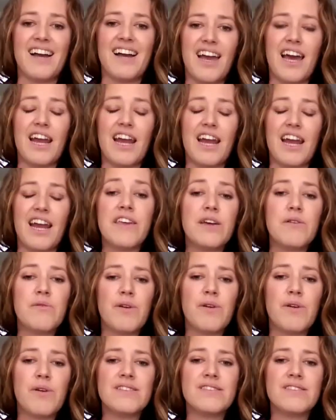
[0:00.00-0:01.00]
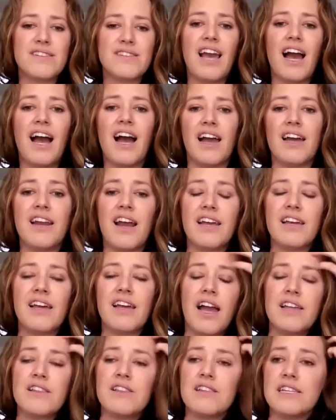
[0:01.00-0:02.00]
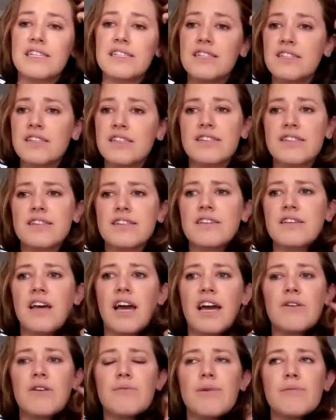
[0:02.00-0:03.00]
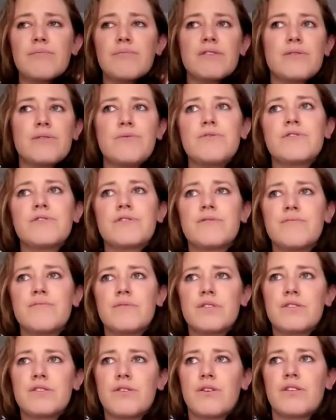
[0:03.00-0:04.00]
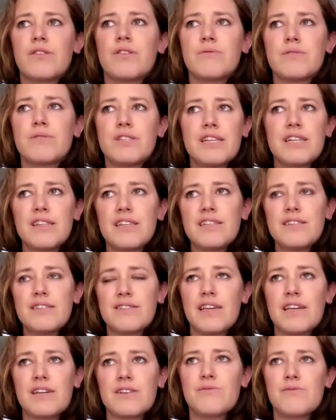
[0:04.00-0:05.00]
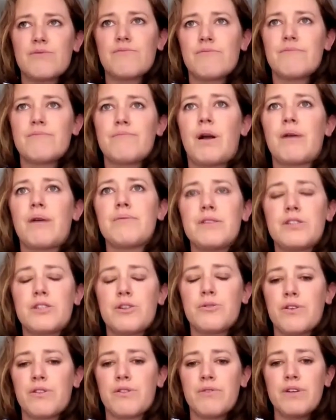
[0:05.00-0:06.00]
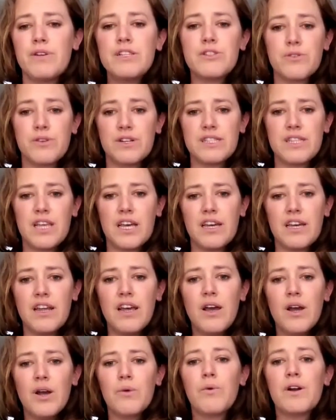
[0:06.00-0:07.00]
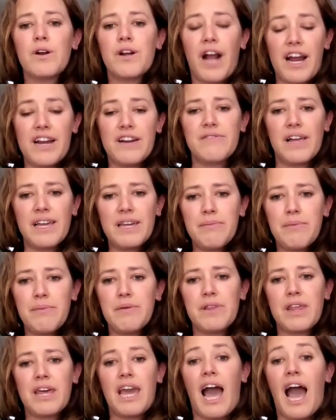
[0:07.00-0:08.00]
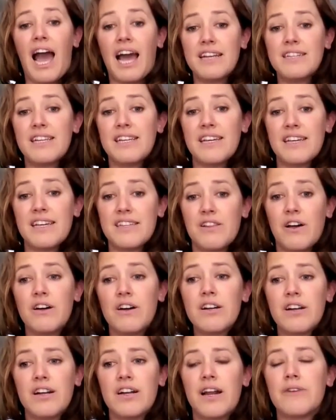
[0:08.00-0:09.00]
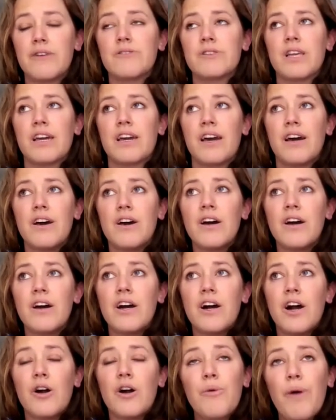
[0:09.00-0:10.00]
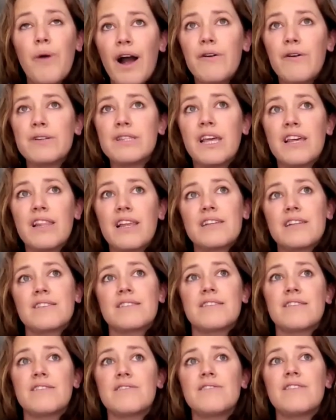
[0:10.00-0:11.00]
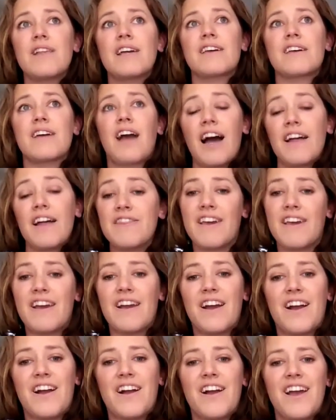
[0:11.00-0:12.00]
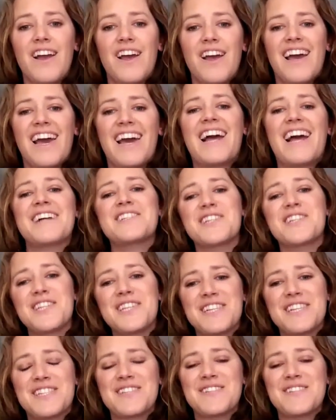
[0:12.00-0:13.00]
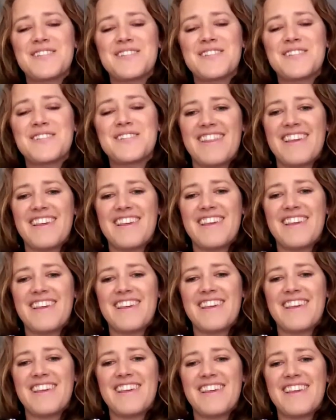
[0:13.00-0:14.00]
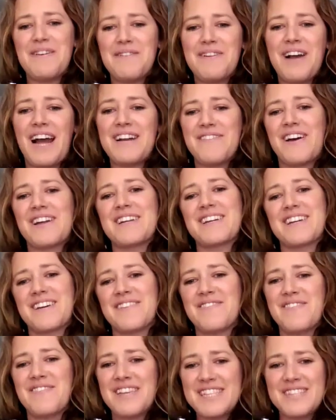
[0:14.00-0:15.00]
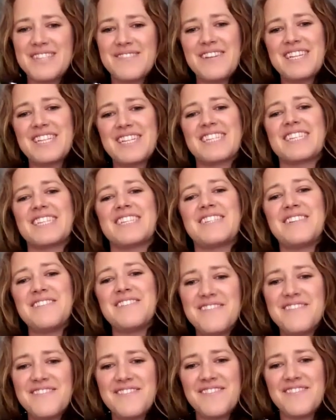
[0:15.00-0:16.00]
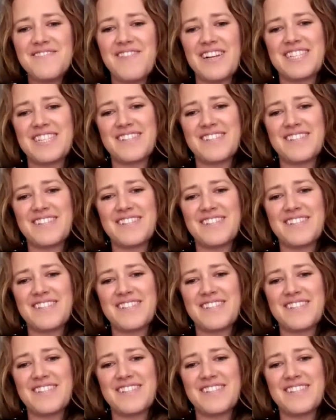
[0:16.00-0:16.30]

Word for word: know what I mean? And I think it was, yeah. And I, I listened to, I don't remember whose story, there was at least like probably two or three stories that were mm-hmm. kind of like me, where they had taken longer. And I was like, oh wow. And they like still like got there. And actually, this is one of the things where like you kind of had to convince me to do my